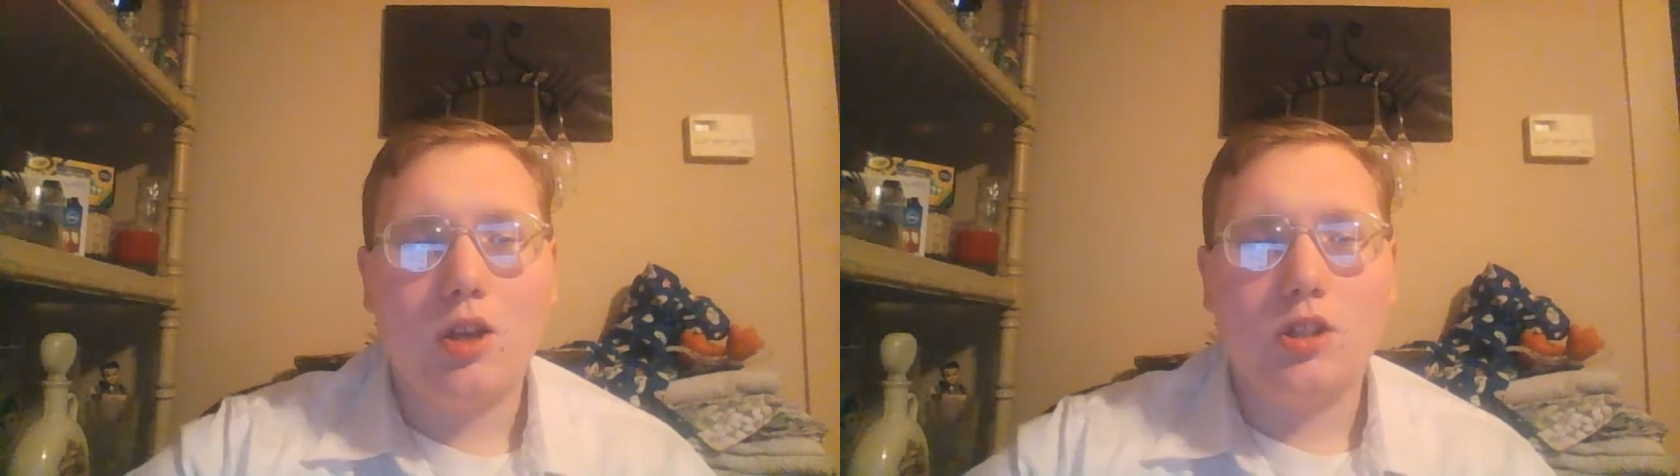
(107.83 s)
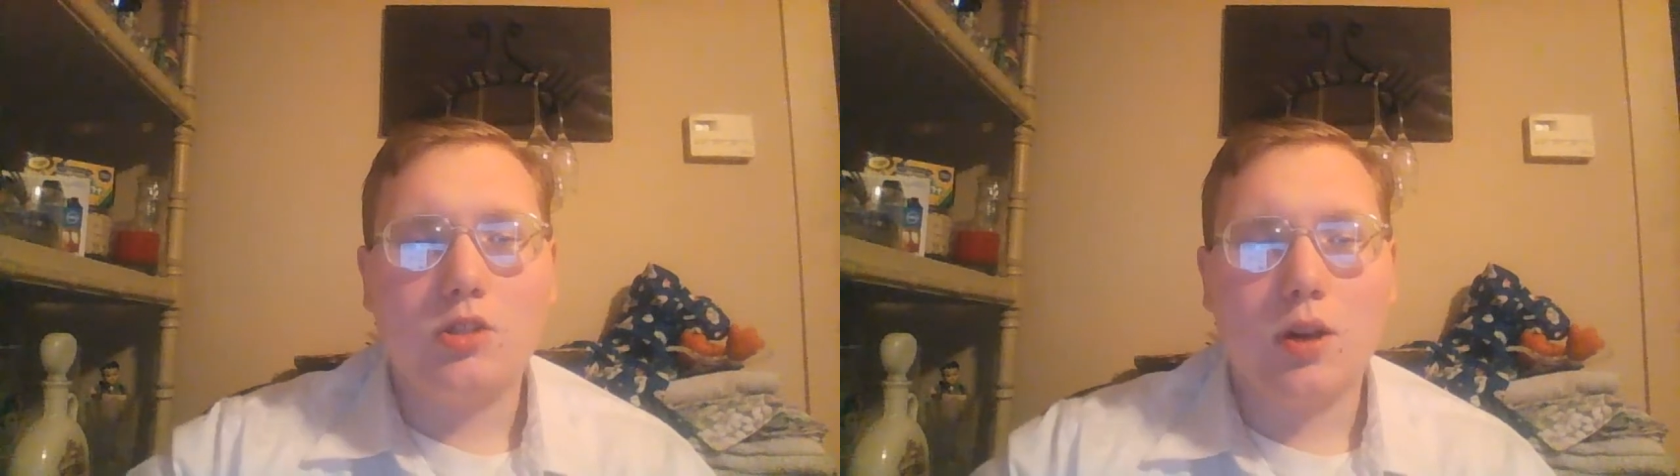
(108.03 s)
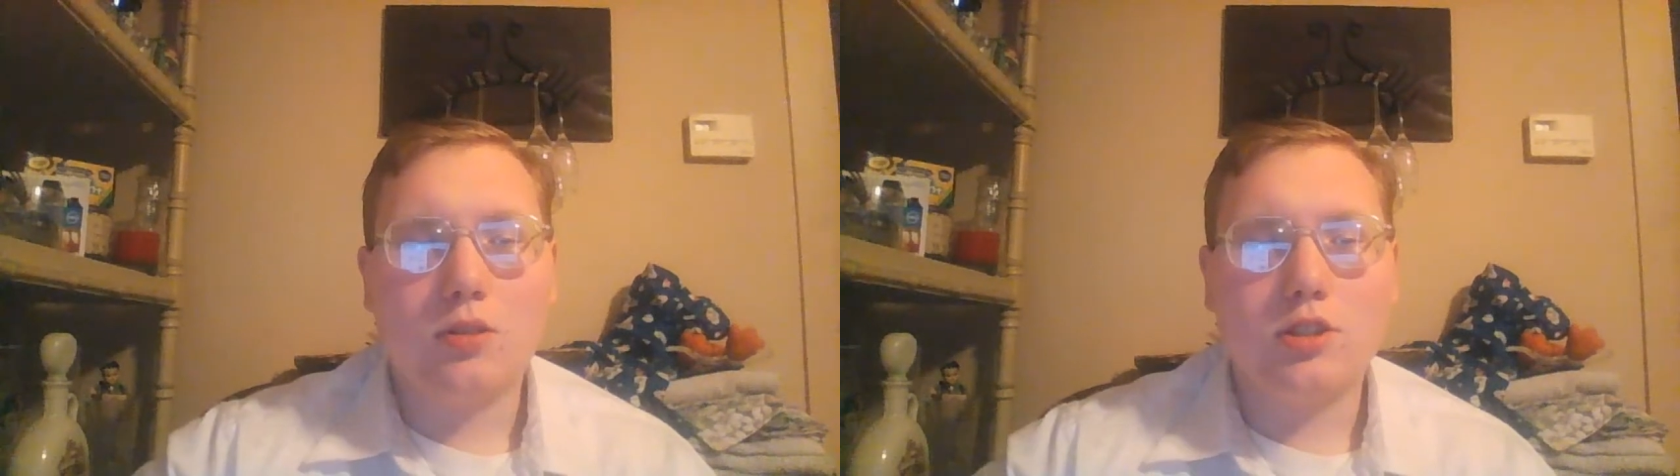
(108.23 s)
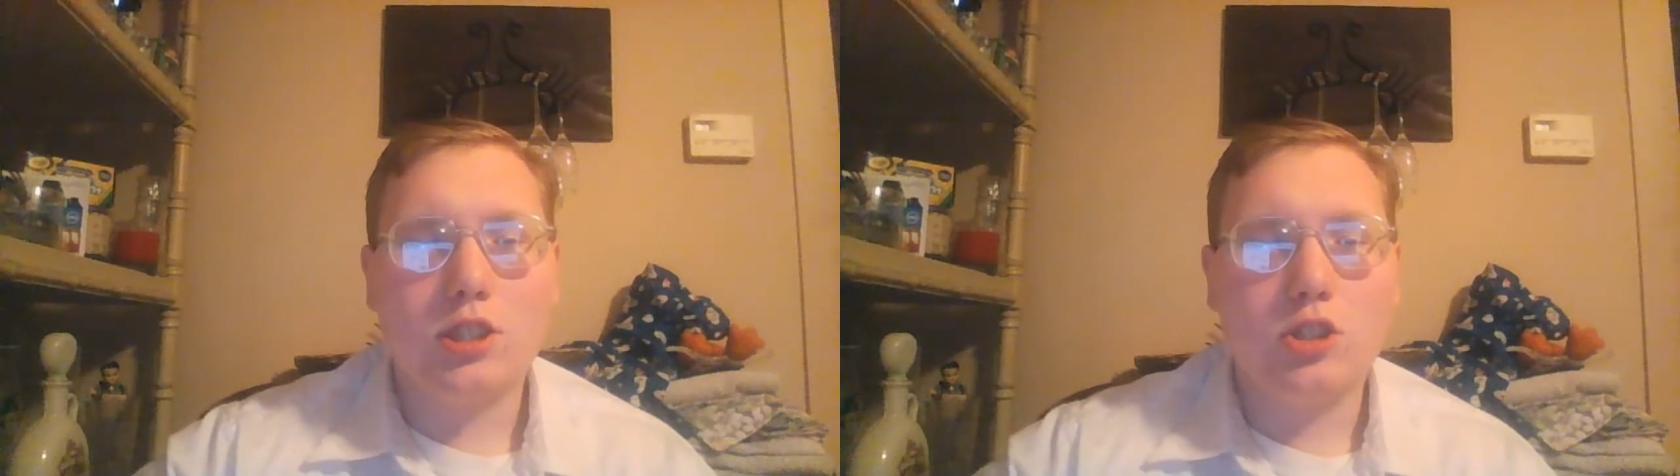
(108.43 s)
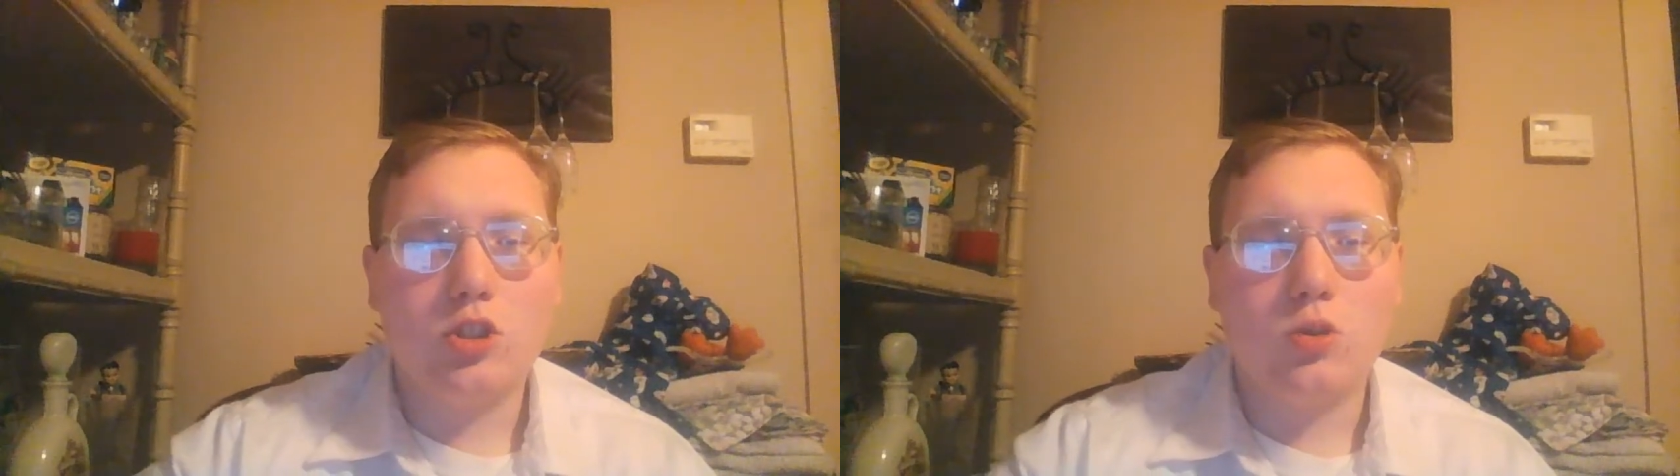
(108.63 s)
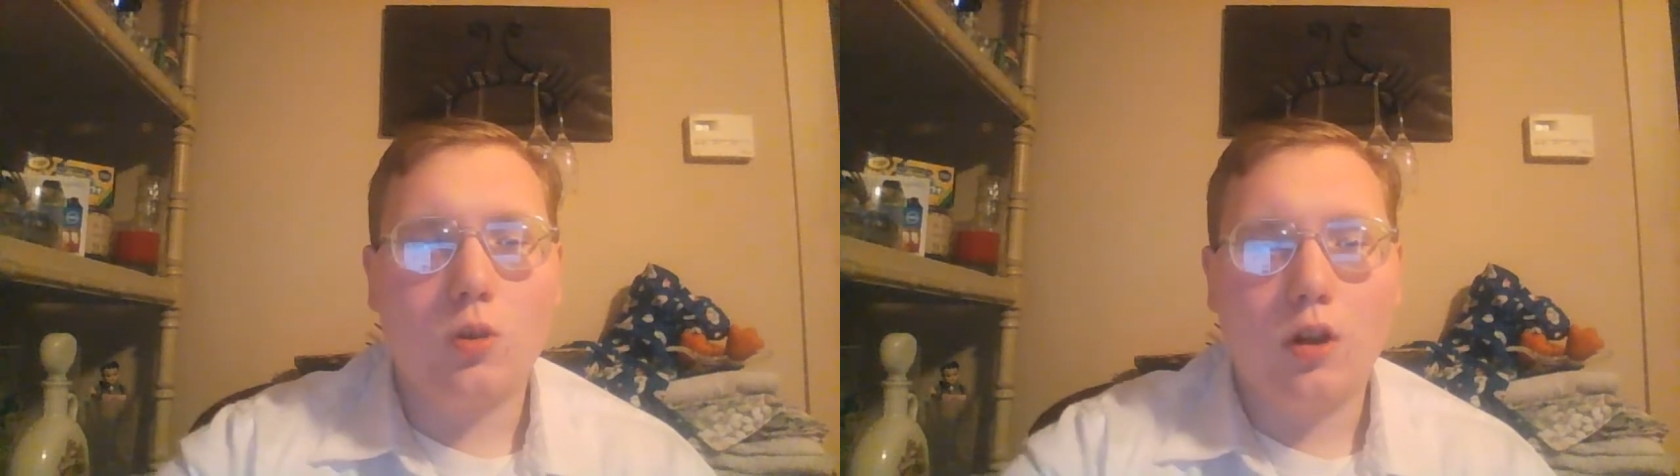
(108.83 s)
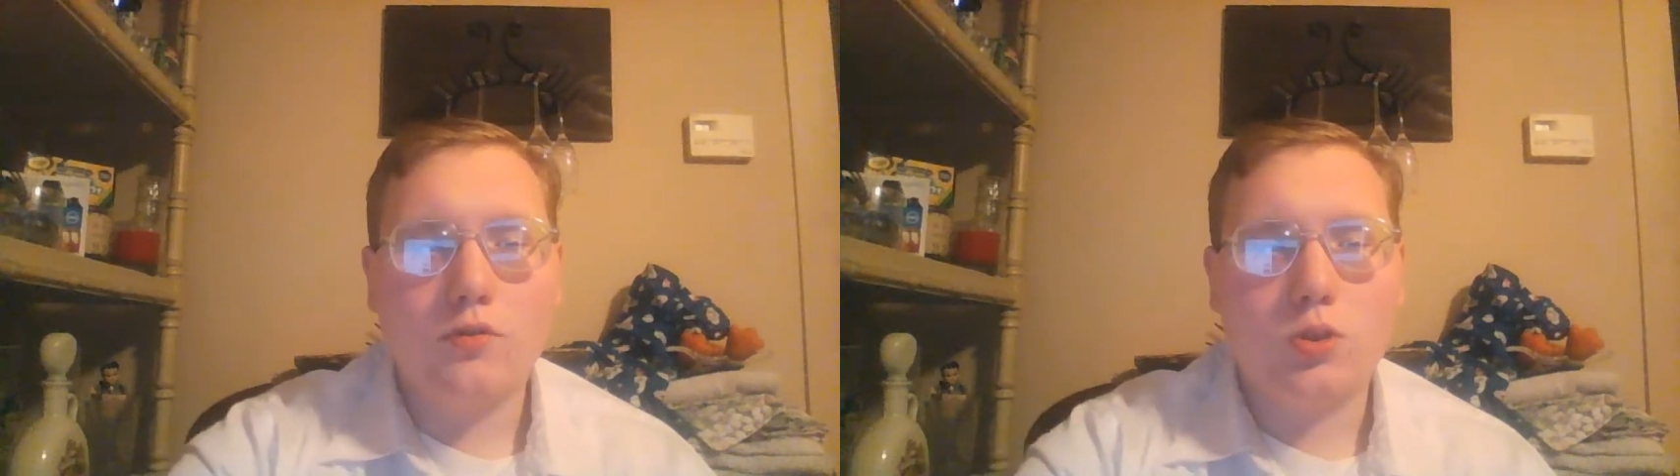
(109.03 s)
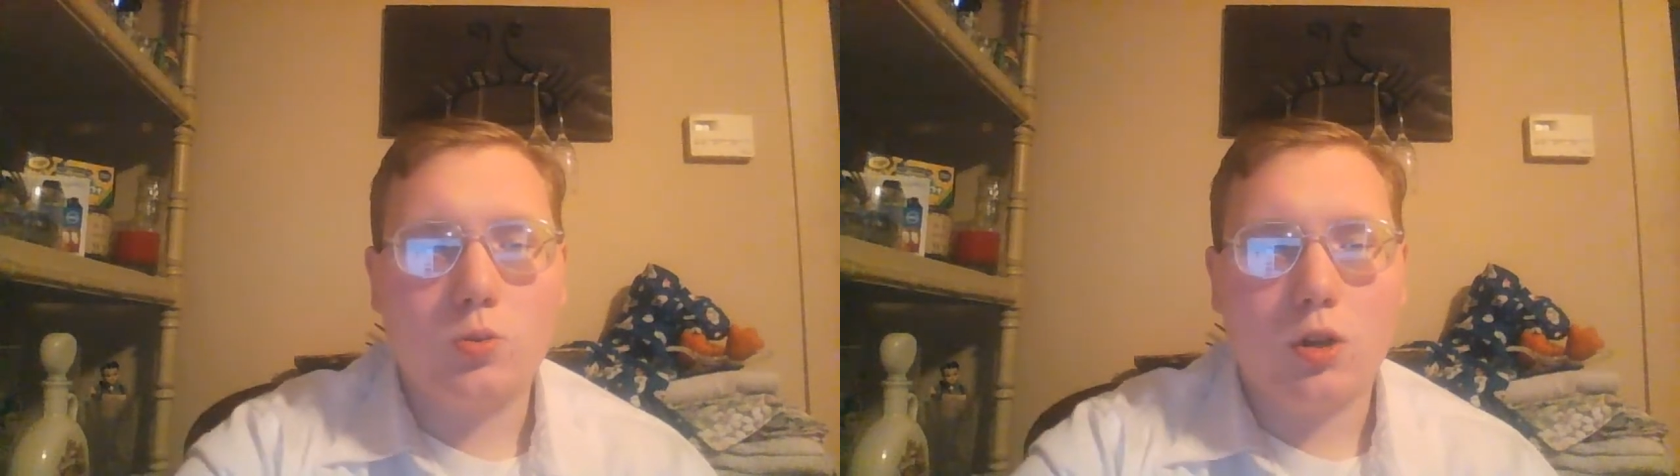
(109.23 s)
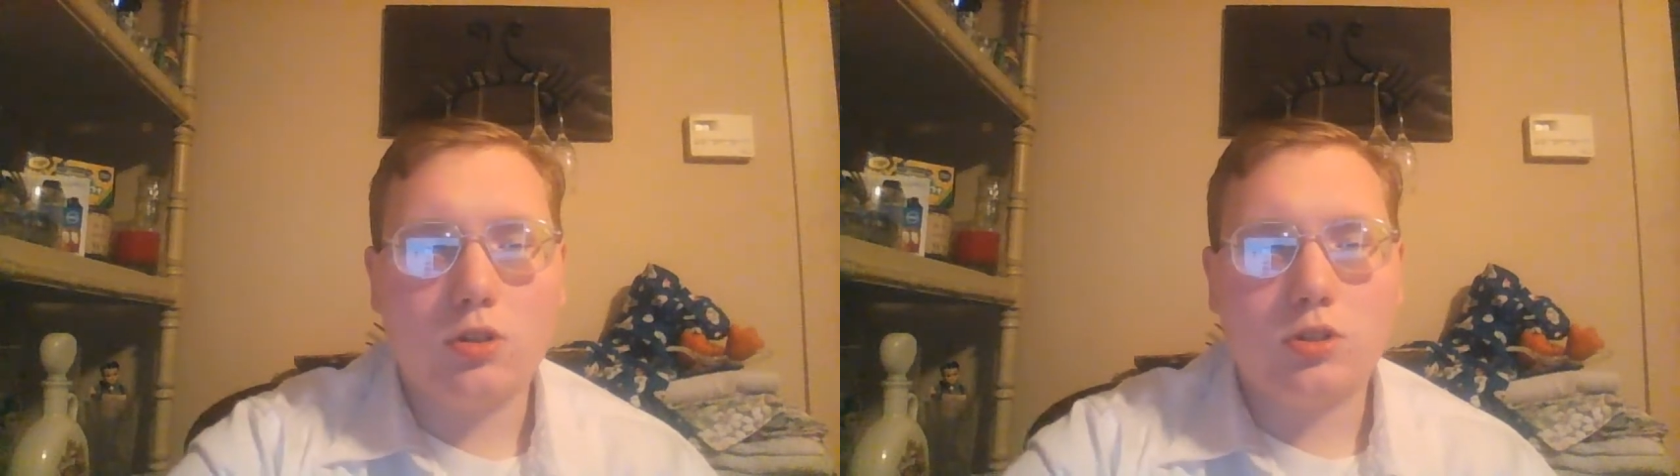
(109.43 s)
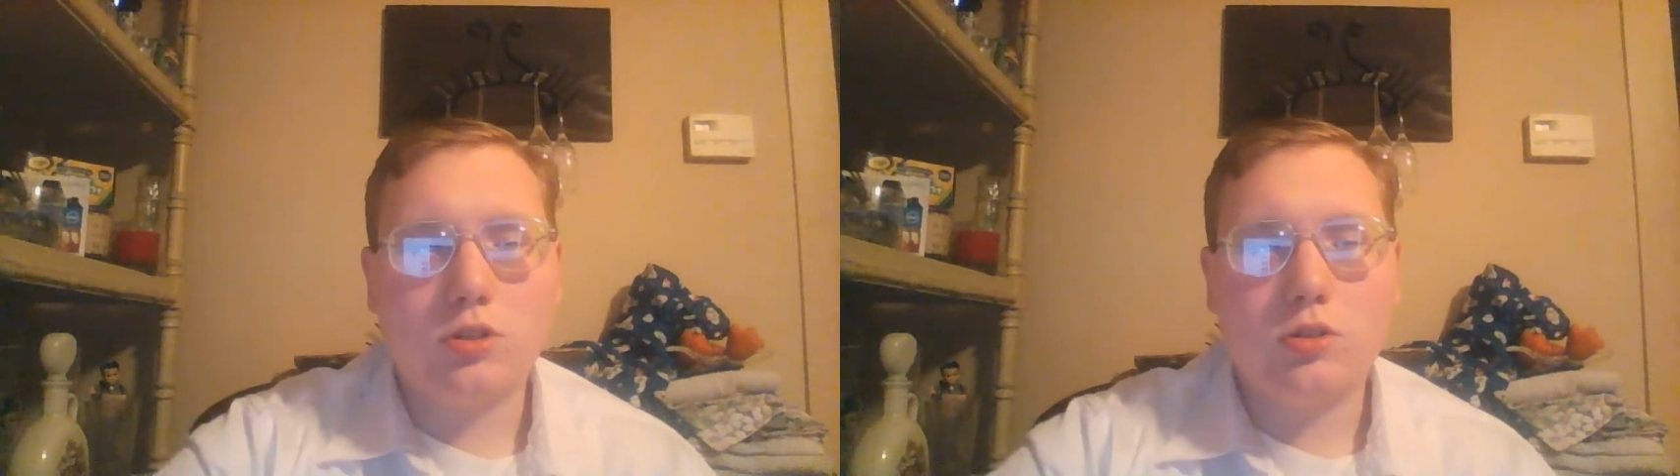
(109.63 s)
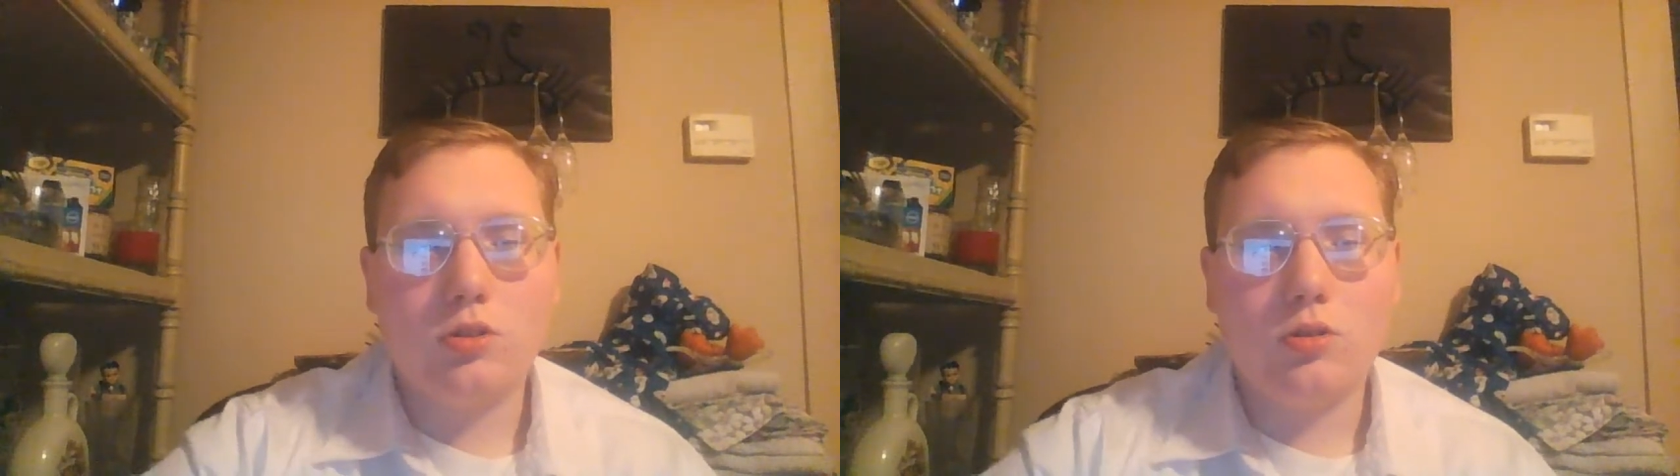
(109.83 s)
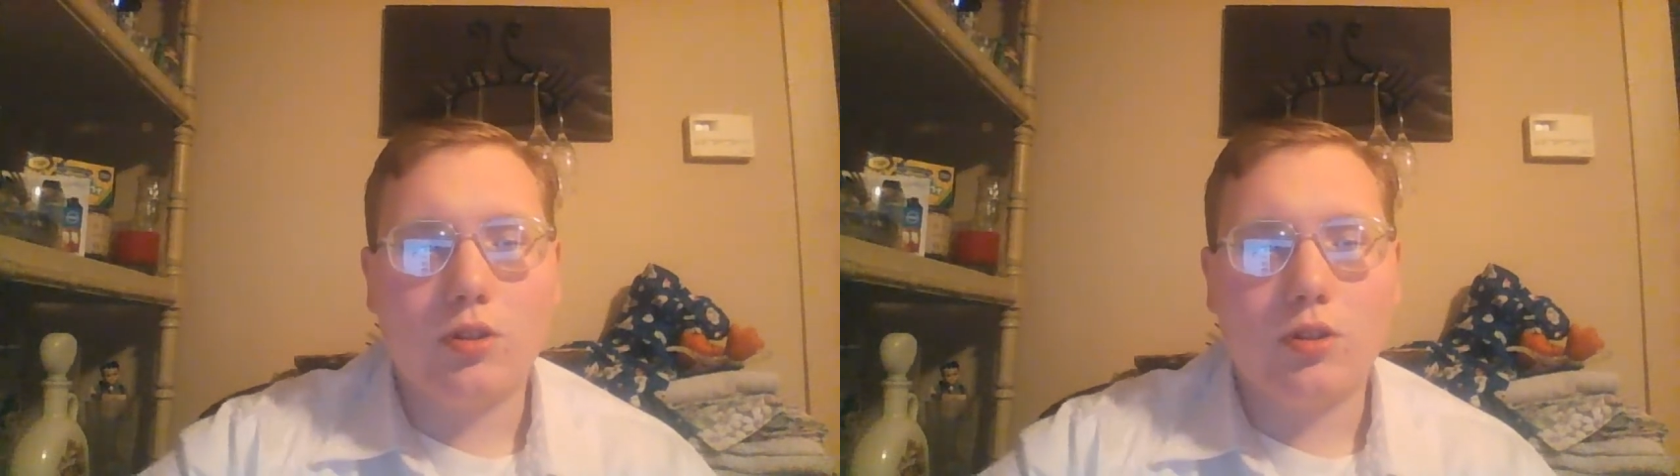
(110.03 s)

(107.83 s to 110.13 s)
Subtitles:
So I'll send you off to auction school,